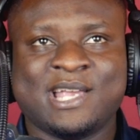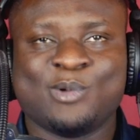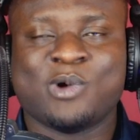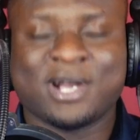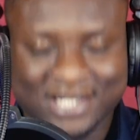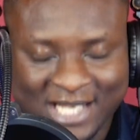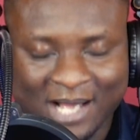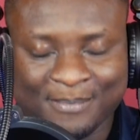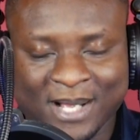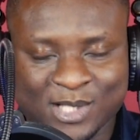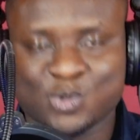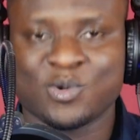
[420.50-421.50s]
World Cup
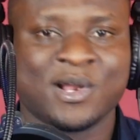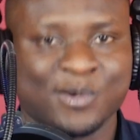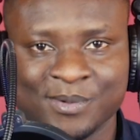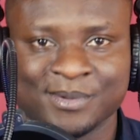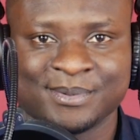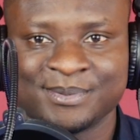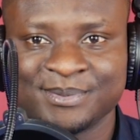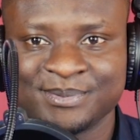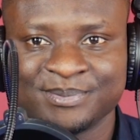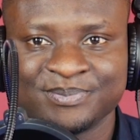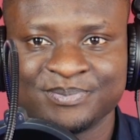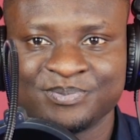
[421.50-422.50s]
aswano
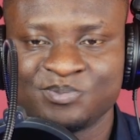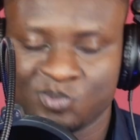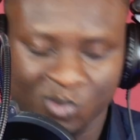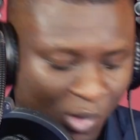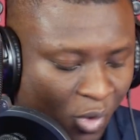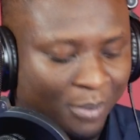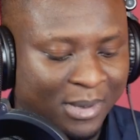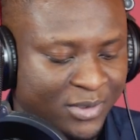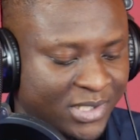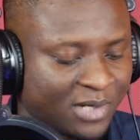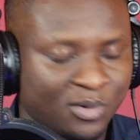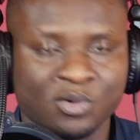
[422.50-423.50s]
o
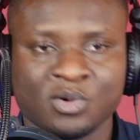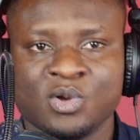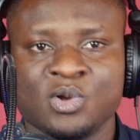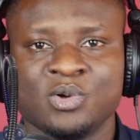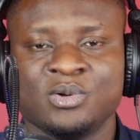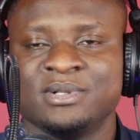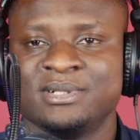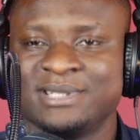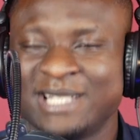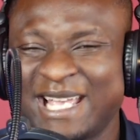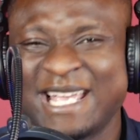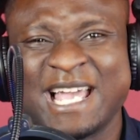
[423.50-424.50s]
behwe no
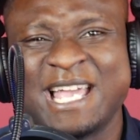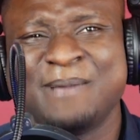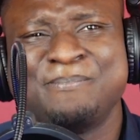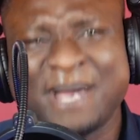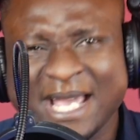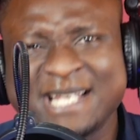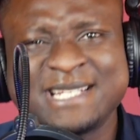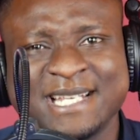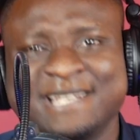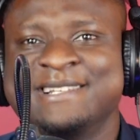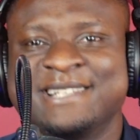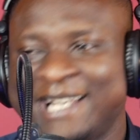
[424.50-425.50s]
a
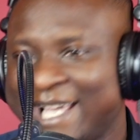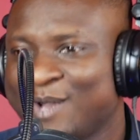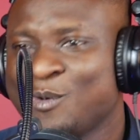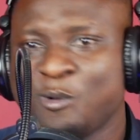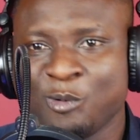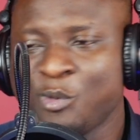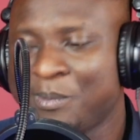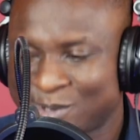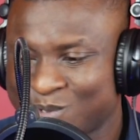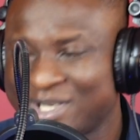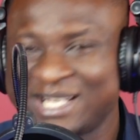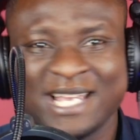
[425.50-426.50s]
burden like o
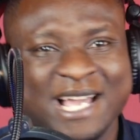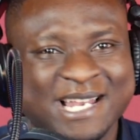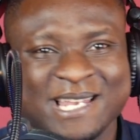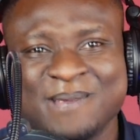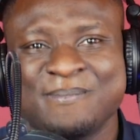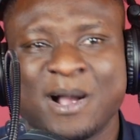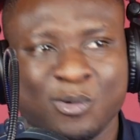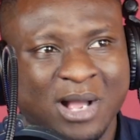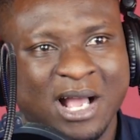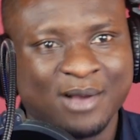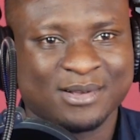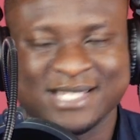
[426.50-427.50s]
person ni Ghana ni ba kwa
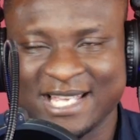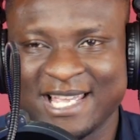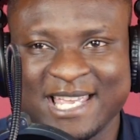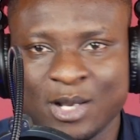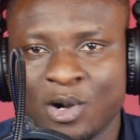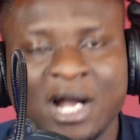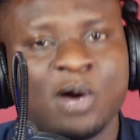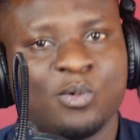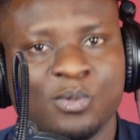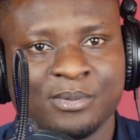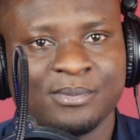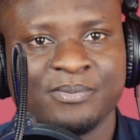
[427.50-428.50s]
out a how
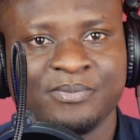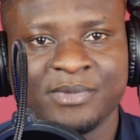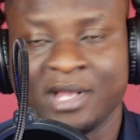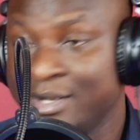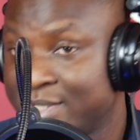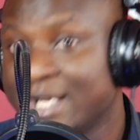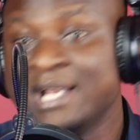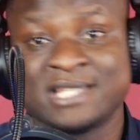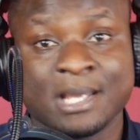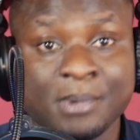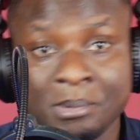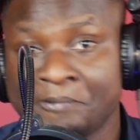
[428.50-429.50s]
enti say
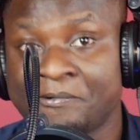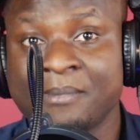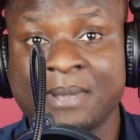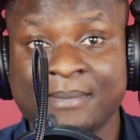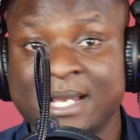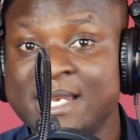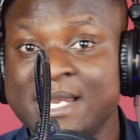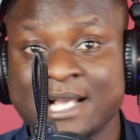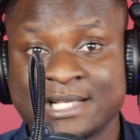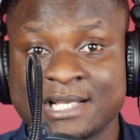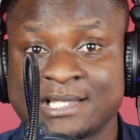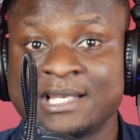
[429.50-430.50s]
before me mani na
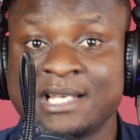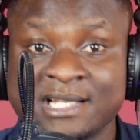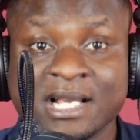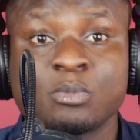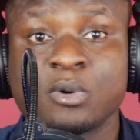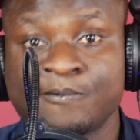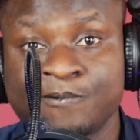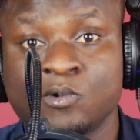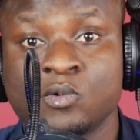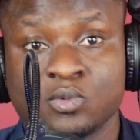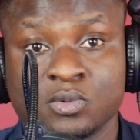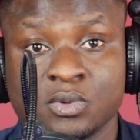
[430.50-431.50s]
say data brofo no